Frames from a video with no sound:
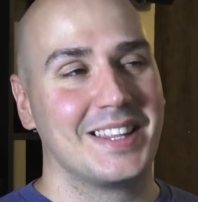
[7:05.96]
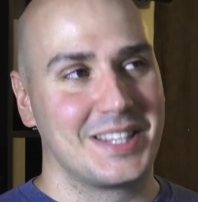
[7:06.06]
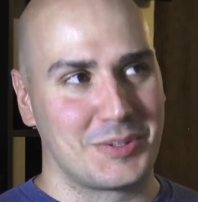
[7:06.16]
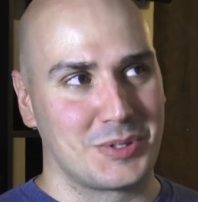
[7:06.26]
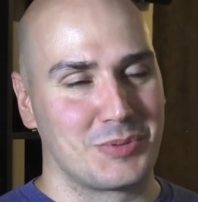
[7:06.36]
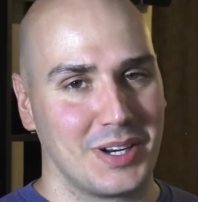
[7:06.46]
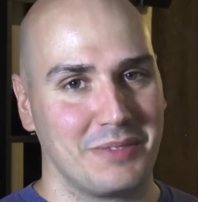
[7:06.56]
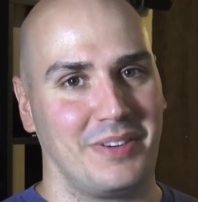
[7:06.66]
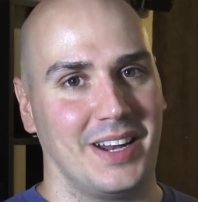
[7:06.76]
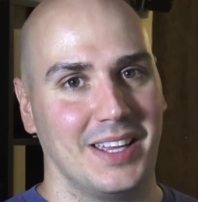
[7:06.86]
This was really
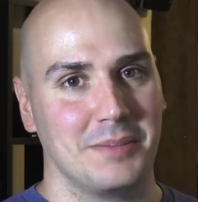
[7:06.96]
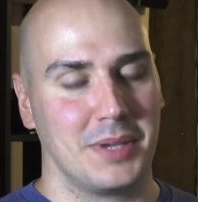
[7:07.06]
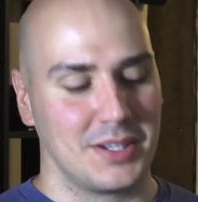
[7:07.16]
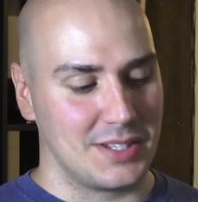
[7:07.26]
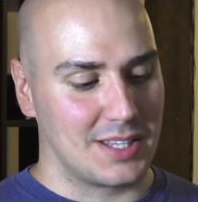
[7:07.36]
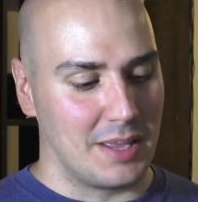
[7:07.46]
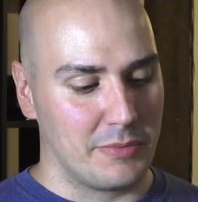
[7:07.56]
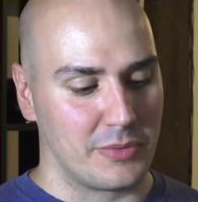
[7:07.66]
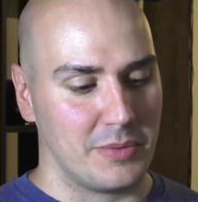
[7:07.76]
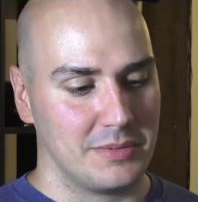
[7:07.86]
funny because it came
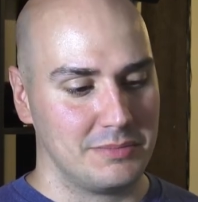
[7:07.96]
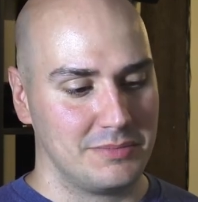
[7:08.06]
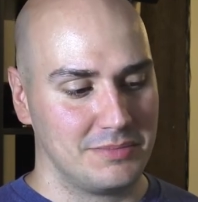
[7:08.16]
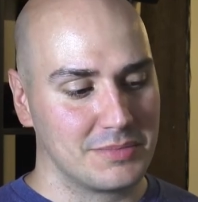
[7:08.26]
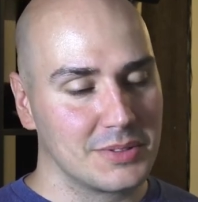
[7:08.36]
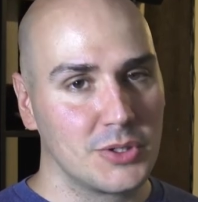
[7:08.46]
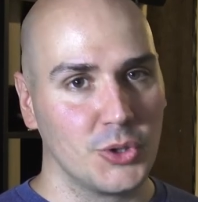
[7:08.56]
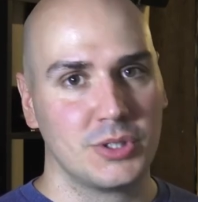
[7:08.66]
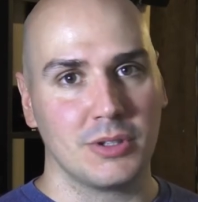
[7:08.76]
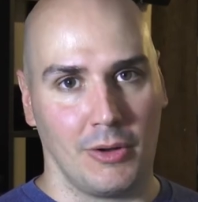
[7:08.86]
from a
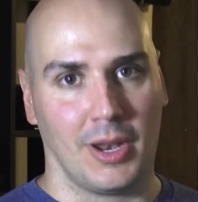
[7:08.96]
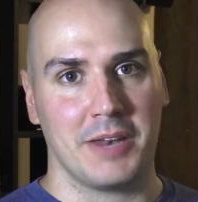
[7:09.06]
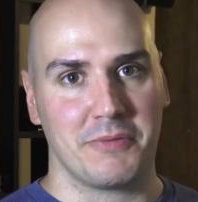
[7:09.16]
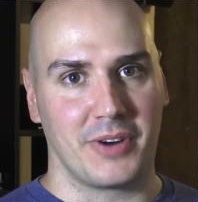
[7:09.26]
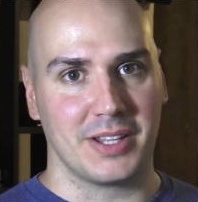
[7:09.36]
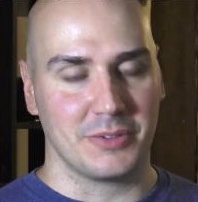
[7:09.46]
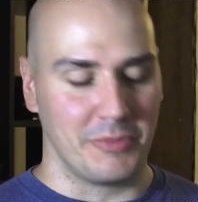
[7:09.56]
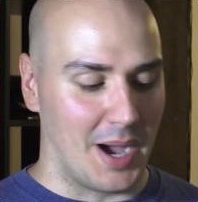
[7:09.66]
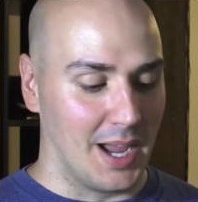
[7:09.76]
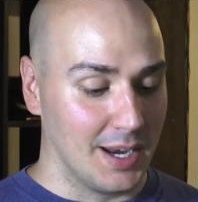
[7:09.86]
good online friend of
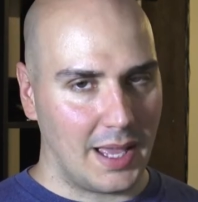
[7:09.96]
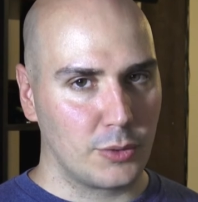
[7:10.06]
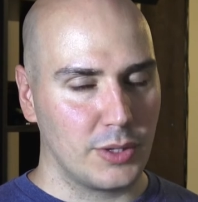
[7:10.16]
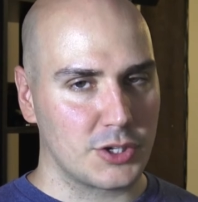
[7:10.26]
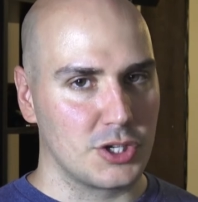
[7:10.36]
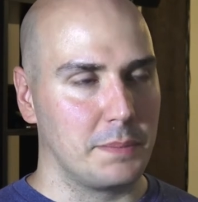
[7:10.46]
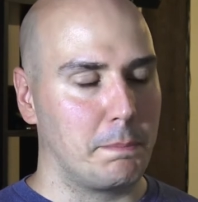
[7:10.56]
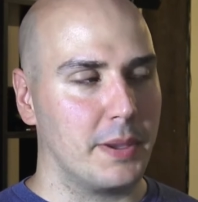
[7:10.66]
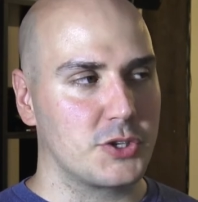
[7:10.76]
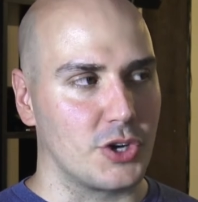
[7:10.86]
mine. I could actually
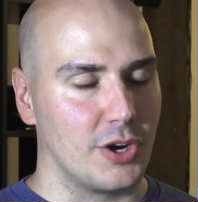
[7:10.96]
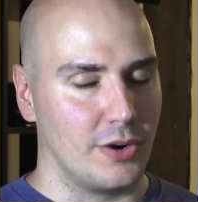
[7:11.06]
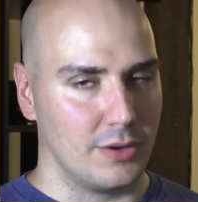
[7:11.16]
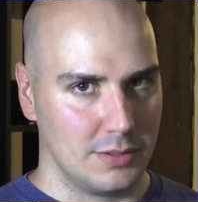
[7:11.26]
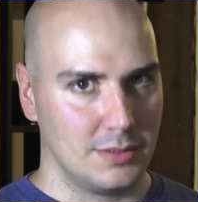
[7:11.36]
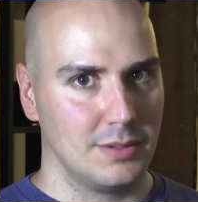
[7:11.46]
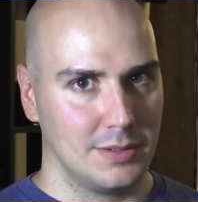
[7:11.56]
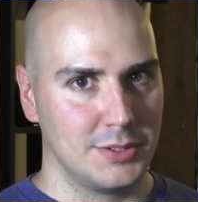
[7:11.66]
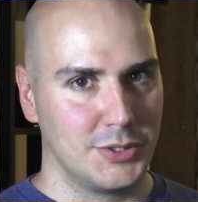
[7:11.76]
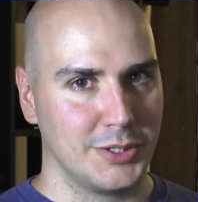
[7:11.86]
picture her
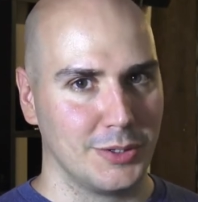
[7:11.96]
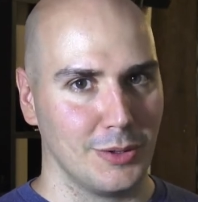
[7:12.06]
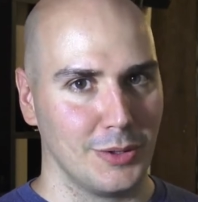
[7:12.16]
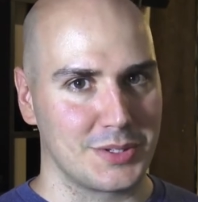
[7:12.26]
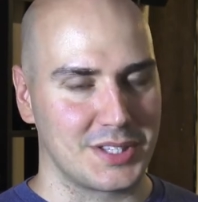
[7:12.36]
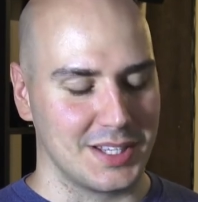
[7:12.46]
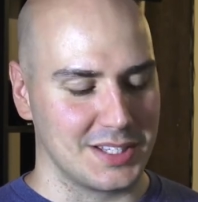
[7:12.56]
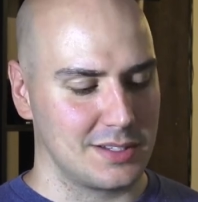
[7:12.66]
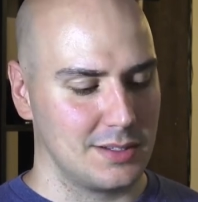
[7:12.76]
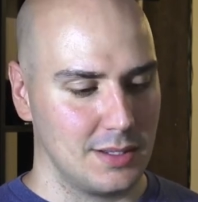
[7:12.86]
doing all those
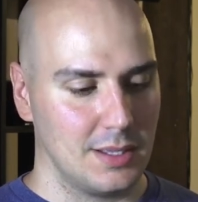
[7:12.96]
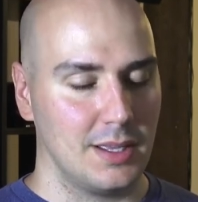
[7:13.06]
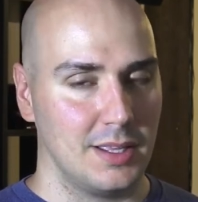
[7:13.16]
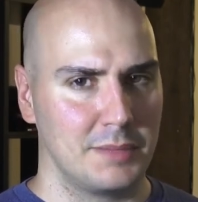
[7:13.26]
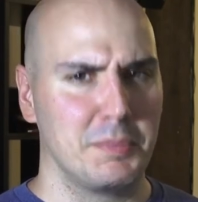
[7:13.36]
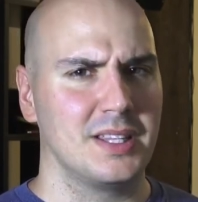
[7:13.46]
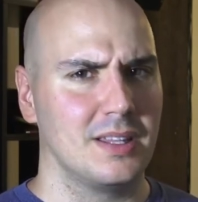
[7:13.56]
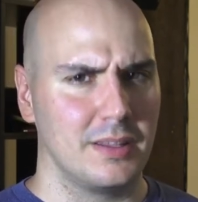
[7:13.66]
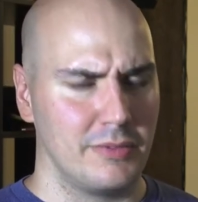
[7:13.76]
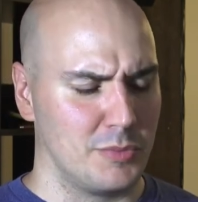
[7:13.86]
things. It made
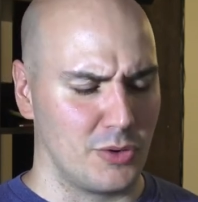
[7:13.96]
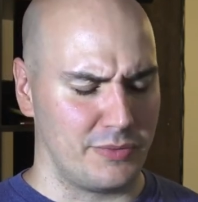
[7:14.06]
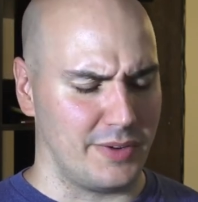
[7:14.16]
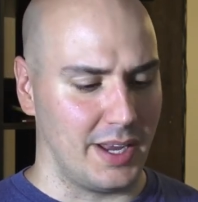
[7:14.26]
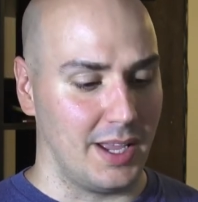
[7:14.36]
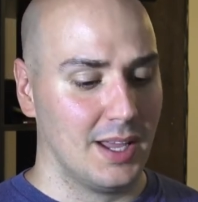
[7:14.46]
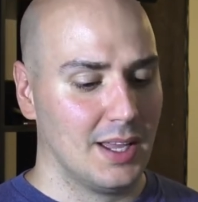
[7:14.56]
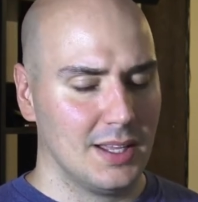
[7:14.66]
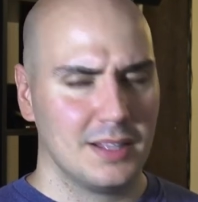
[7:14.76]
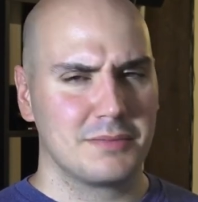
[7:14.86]
it even more funny.
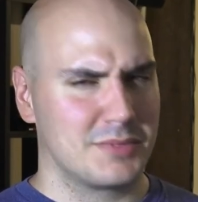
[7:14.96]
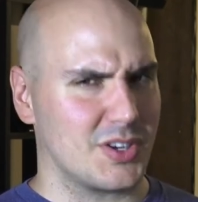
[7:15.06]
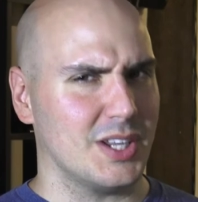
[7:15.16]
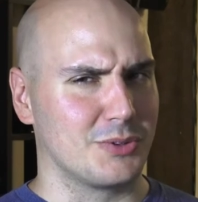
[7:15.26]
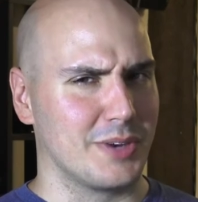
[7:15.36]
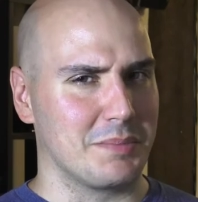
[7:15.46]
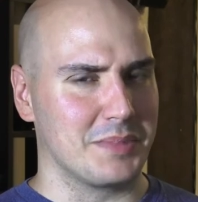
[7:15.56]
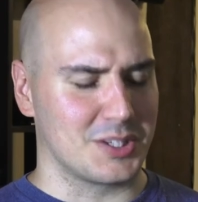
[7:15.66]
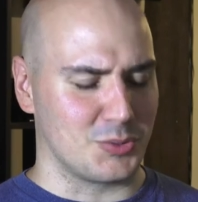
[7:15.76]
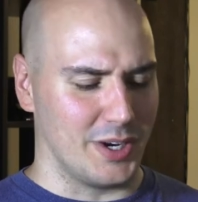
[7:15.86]
Try to name
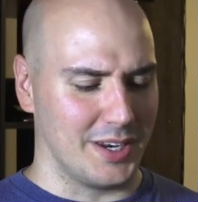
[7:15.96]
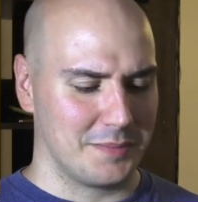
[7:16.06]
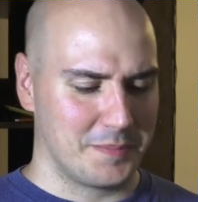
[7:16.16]
this one.